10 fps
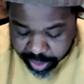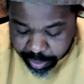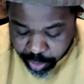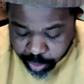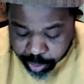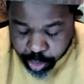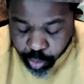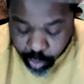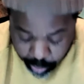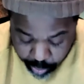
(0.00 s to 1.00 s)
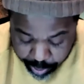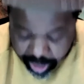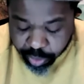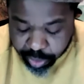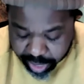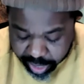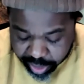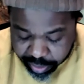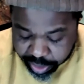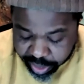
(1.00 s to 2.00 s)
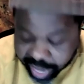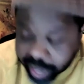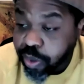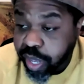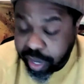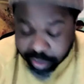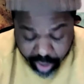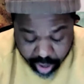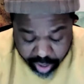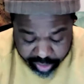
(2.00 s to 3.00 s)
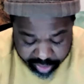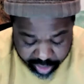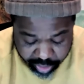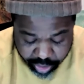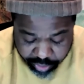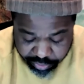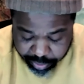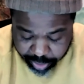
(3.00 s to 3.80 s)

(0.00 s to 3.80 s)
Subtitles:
and men were men, but now you can't hardly tell a her from